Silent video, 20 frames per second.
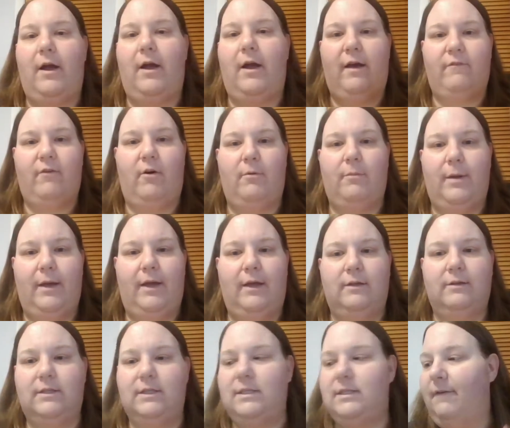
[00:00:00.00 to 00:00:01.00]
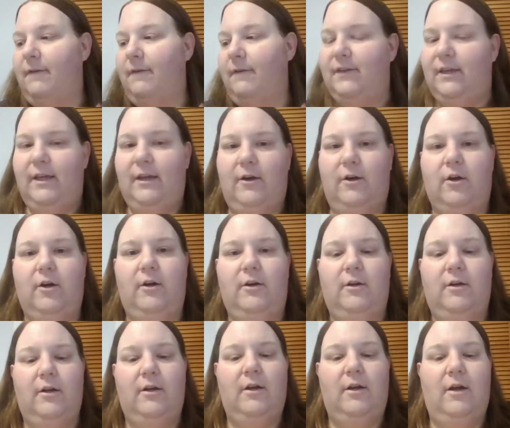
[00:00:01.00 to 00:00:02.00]
I have all my stuff here,
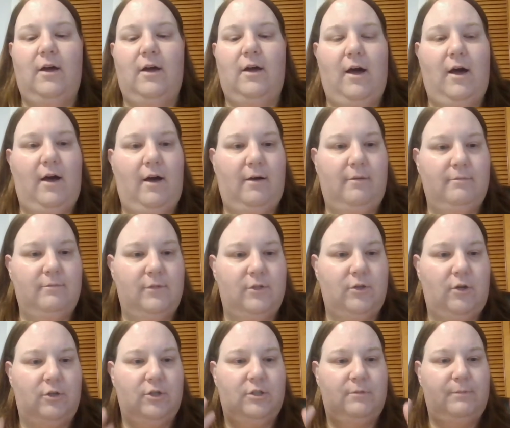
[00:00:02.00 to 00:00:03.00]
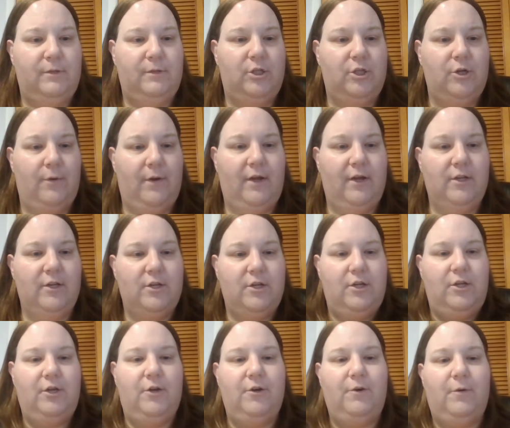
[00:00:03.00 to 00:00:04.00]
so I'll just be showing it
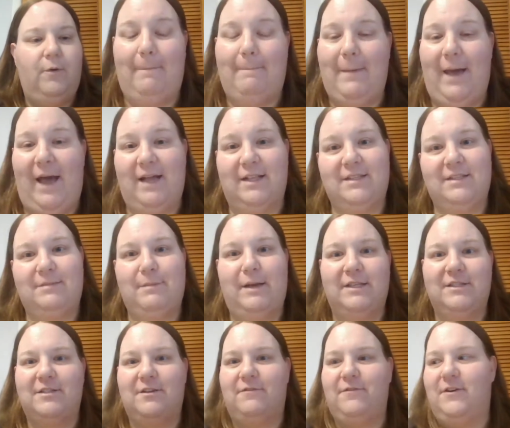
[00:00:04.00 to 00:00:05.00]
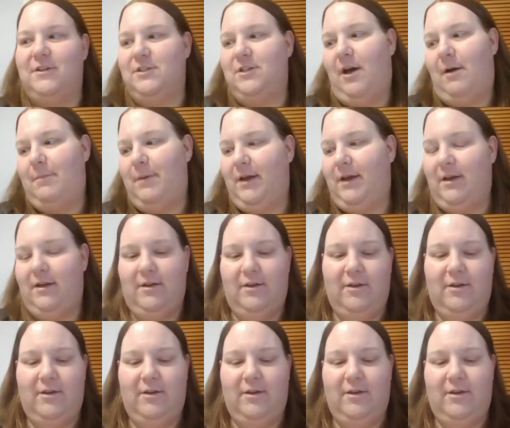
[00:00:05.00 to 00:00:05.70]
to you. Mats. Mats is our first topic.